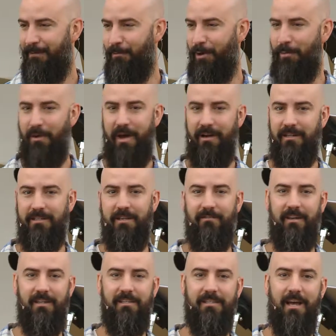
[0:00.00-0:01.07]
More
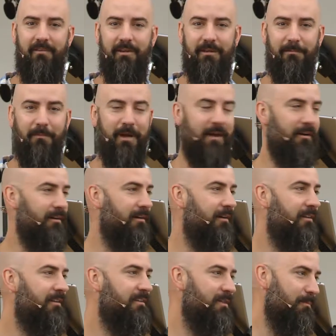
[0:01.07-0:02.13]
productivity sounded better
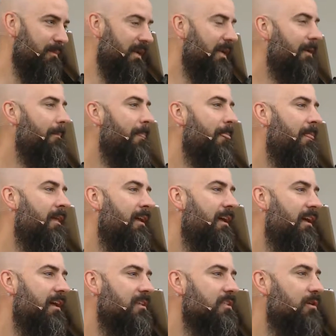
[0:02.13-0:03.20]
to me,
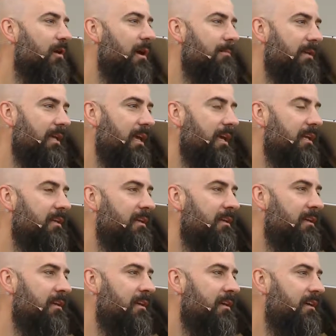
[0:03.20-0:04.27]
and so I began
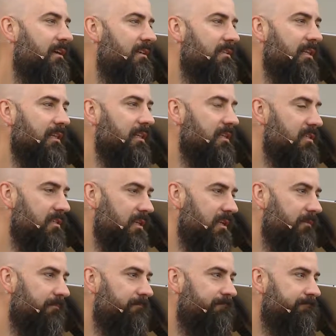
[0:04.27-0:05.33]
to
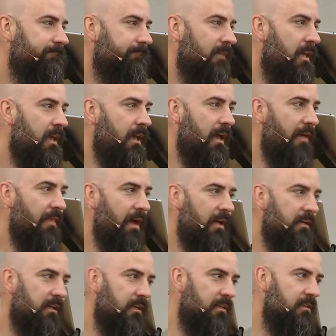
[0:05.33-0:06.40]
listen. And
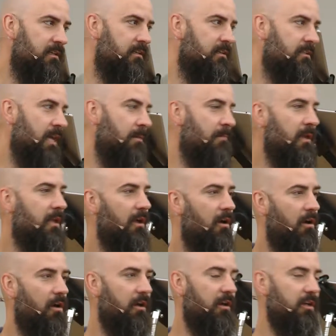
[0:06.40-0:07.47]
that sent me
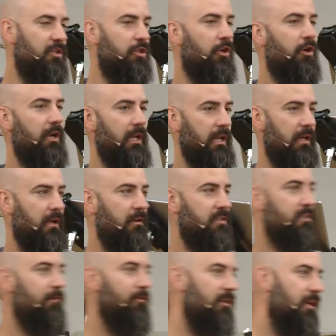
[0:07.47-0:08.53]
on a journey, uh,
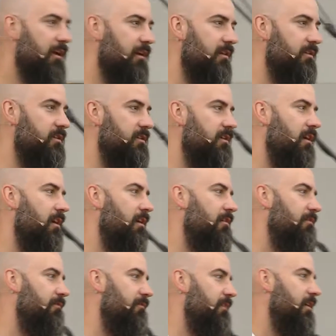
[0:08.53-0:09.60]
several years
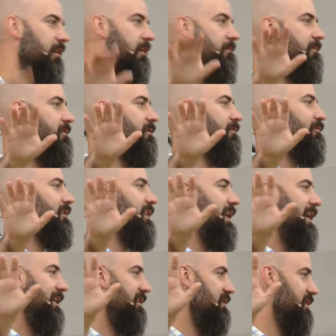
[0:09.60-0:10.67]
of um,
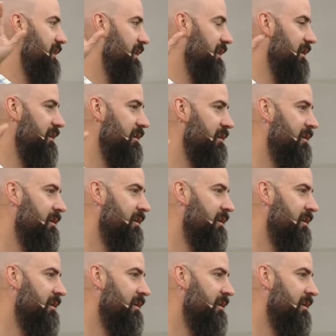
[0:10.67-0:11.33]
relaxing